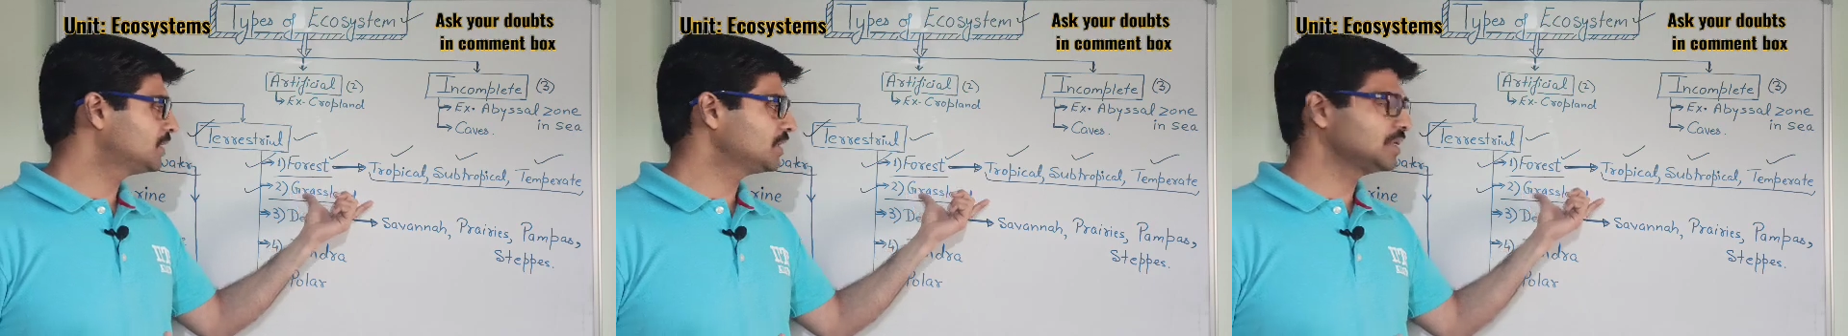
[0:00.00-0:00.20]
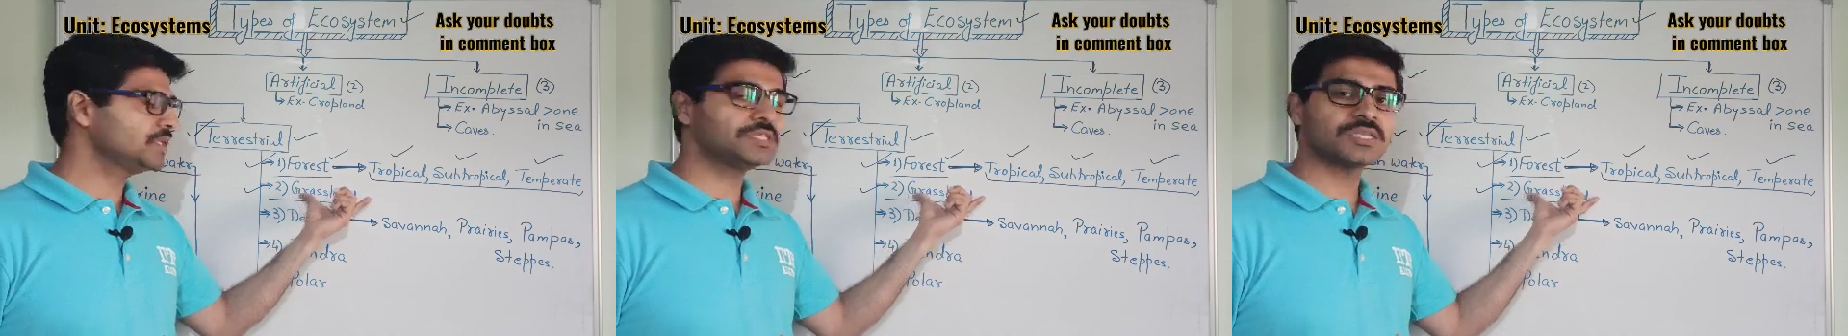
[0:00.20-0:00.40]

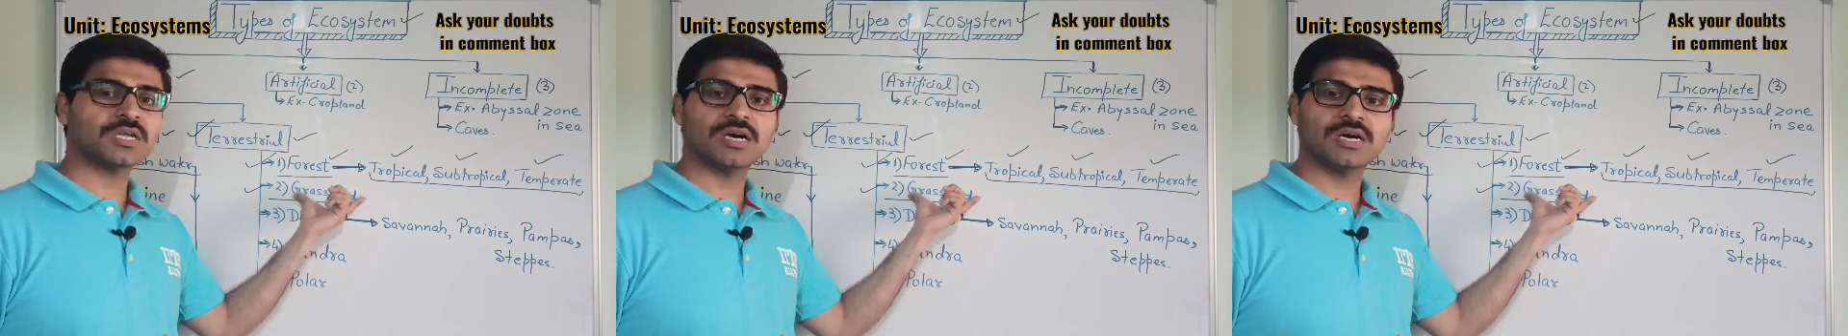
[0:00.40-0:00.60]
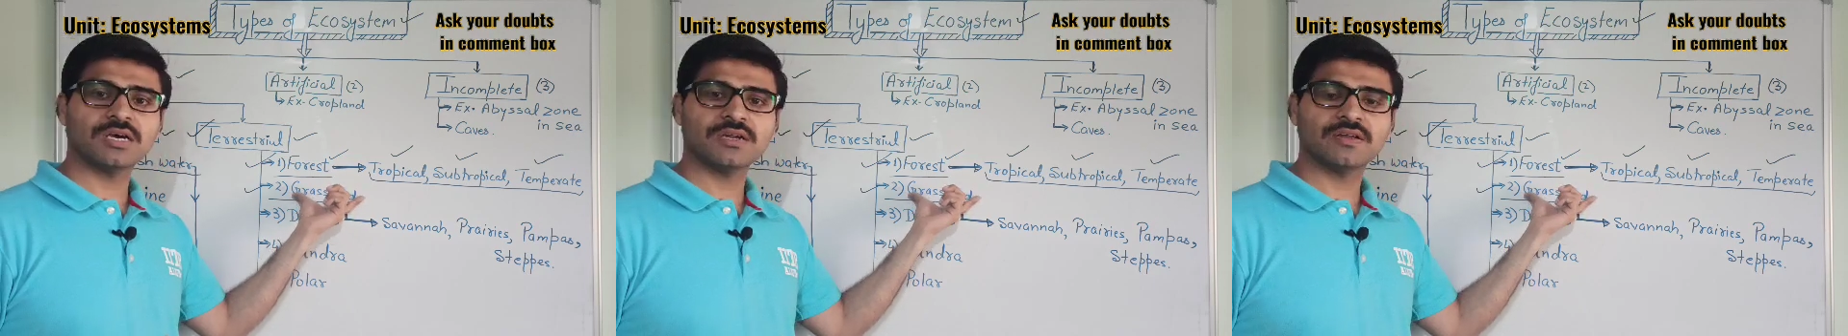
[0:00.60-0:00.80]
trees
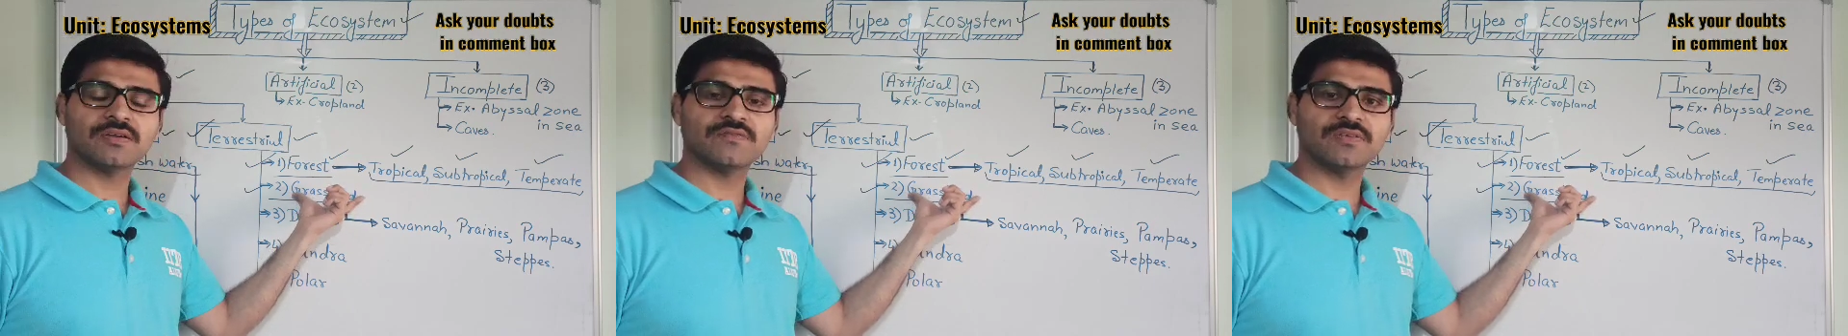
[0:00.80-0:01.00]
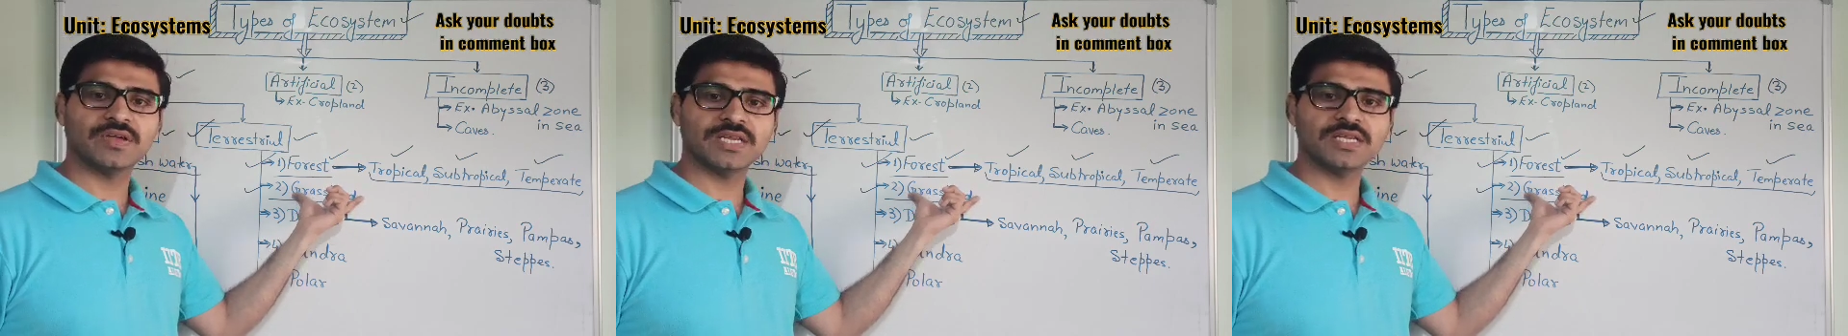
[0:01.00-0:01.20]
are
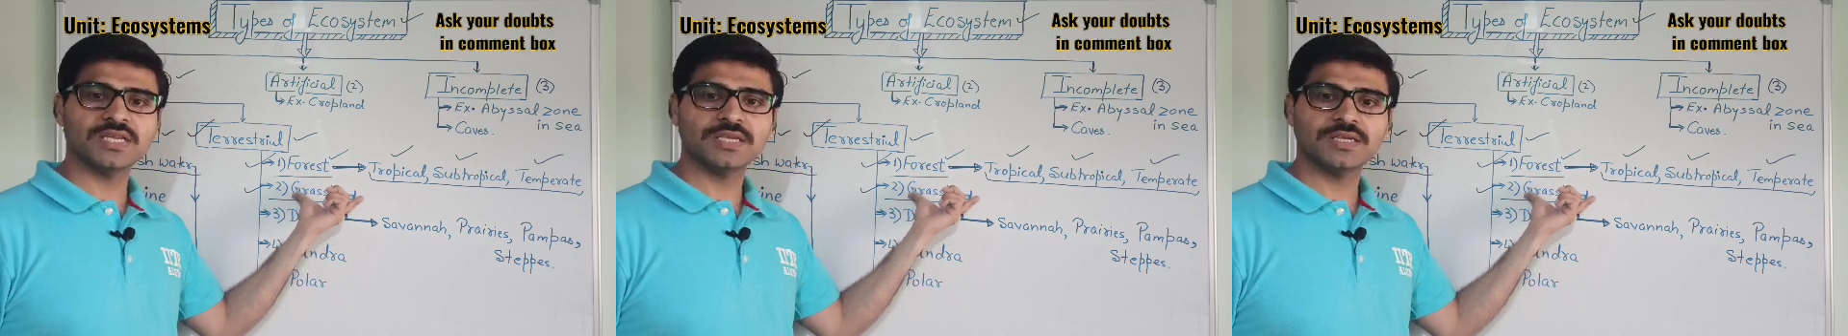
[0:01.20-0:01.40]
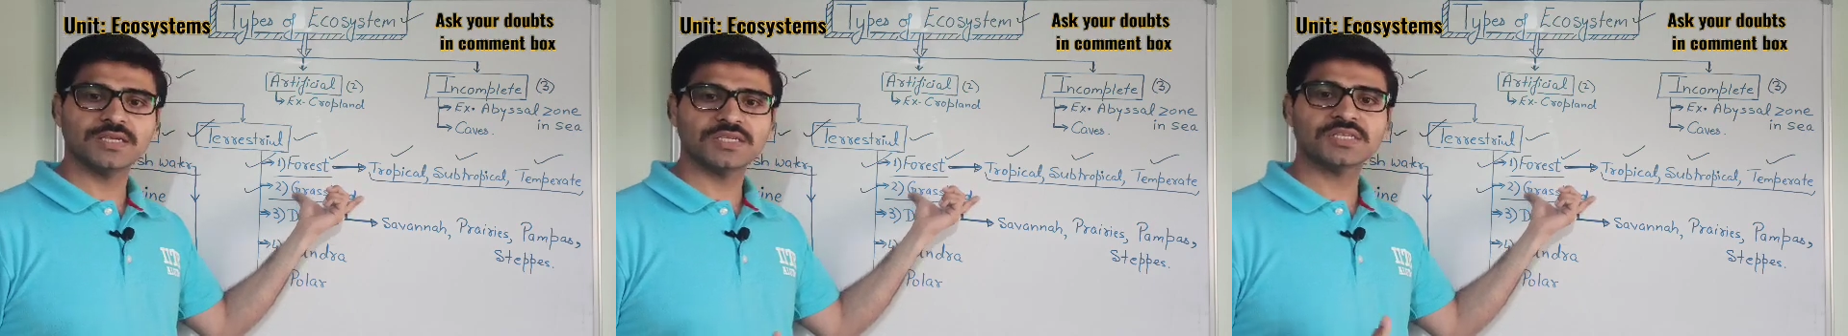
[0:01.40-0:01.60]

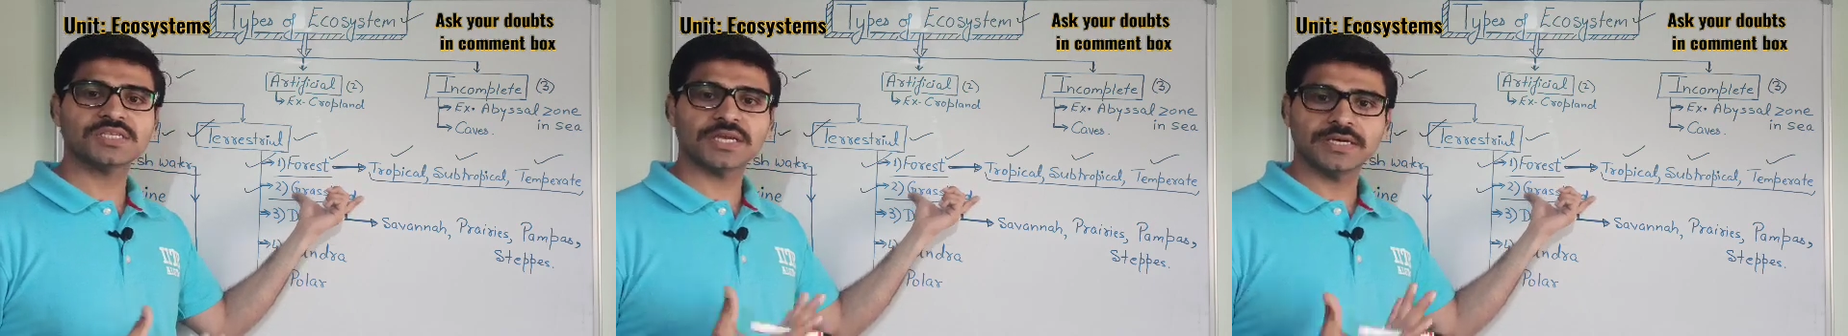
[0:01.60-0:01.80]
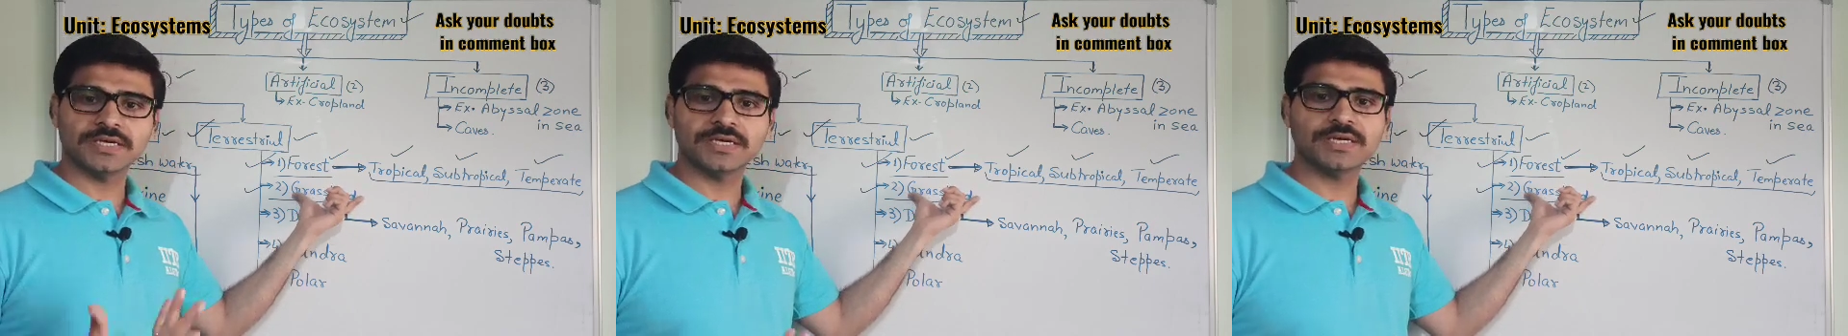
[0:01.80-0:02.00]
very
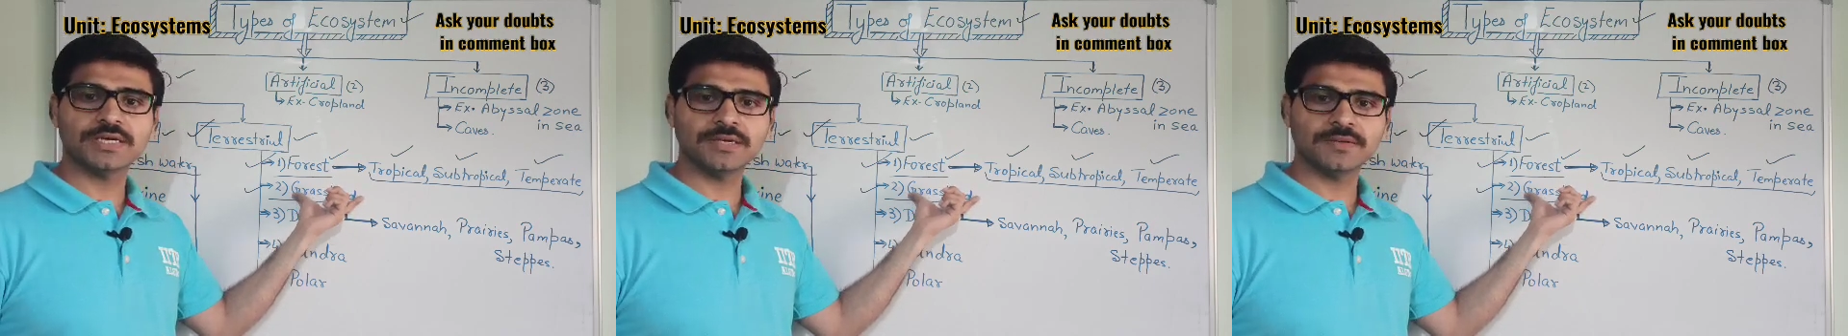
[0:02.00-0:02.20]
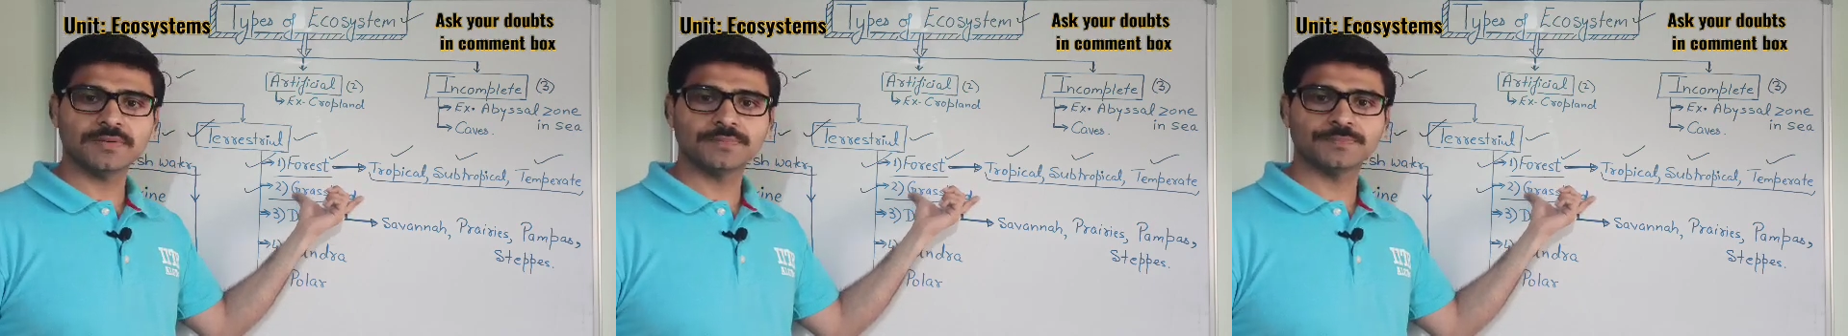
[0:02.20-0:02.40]

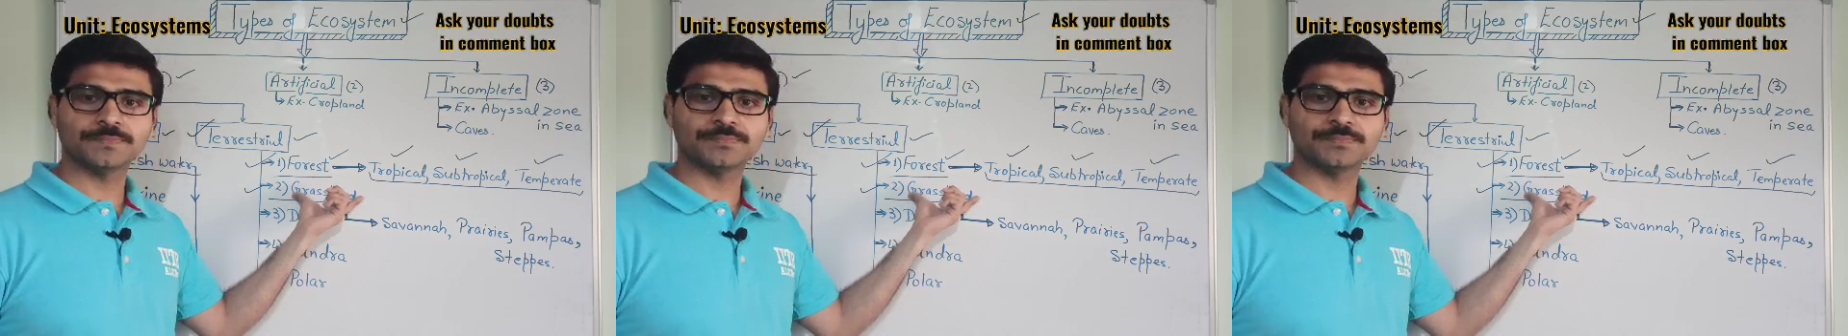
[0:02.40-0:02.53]
scattered